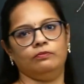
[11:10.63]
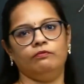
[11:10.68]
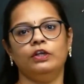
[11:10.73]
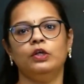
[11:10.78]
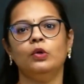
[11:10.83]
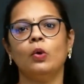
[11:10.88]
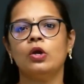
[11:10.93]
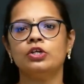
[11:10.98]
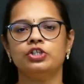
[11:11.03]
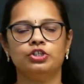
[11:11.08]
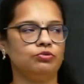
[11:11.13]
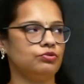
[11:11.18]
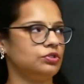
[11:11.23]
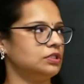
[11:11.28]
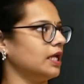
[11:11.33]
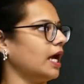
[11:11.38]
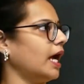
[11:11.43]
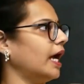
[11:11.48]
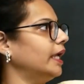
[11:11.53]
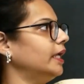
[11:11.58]
We don't use
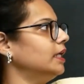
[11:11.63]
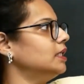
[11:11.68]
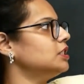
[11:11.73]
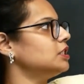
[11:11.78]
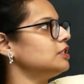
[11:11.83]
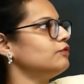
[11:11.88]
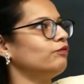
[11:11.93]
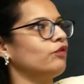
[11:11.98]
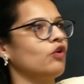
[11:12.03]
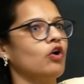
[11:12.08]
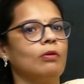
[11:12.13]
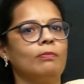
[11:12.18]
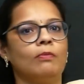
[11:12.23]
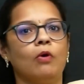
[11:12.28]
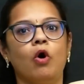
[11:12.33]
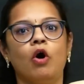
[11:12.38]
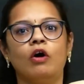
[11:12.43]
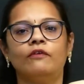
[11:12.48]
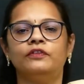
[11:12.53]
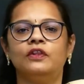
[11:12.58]
the ing form
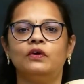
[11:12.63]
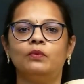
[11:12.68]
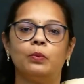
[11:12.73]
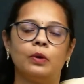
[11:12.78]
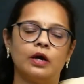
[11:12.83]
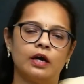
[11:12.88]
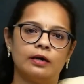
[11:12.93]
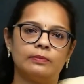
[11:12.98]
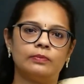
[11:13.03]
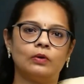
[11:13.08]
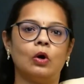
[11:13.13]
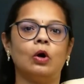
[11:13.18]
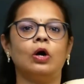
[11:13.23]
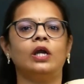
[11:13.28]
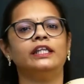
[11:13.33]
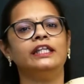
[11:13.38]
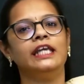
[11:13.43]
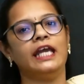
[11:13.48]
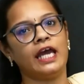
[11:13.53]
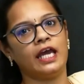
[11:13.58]
of the verb or
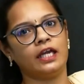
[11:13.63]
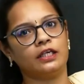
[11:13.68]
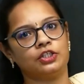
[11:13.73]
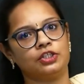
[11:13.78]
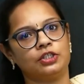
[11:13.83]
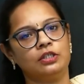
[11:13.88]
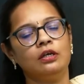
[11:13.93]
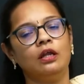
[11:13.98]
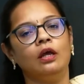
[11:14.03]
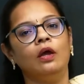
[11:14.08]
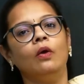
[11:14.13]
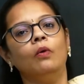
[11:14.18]
the action